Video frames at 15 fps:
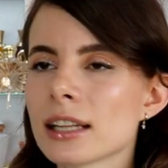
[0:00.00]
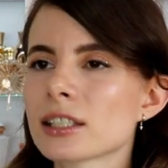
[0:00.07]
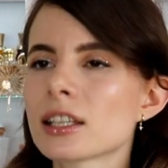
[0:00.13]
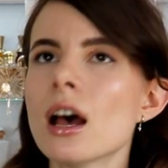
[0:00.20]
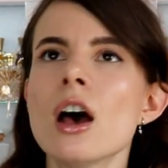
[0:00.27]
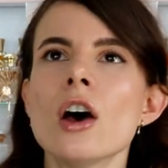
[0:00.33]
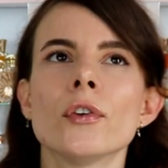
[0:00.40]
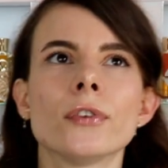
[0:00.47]
it's
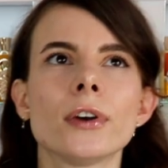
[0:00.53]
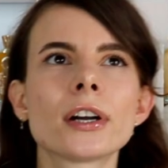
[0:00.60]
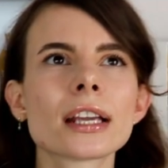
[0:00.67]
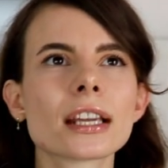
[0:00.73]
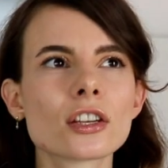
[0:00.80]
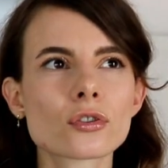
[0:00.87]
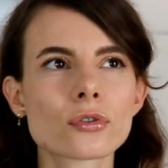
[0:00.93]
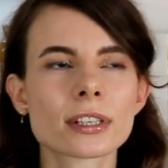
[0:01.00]
very
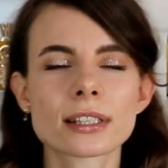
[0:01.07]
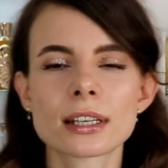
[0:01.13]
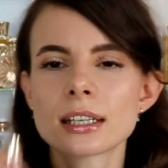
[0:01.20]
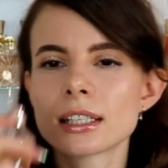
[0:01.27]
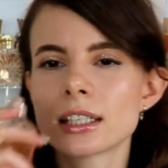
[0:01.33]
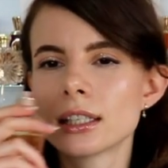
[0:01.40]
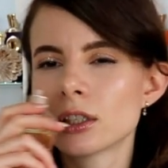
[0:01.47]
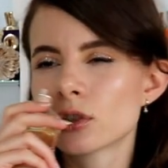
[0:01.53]

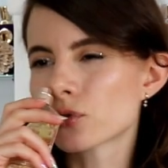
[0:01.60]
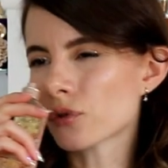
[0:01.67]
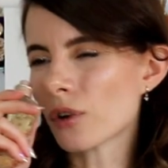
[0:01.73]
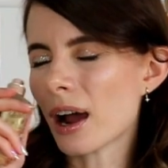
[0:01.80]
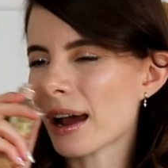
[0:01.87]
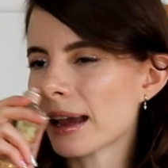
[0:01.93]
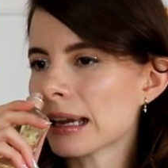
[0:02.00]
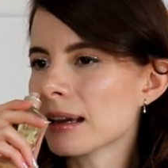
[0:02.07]
interesting,
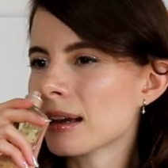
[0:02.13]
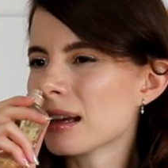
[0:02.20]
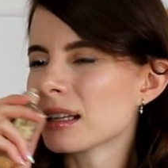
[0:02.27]
dry,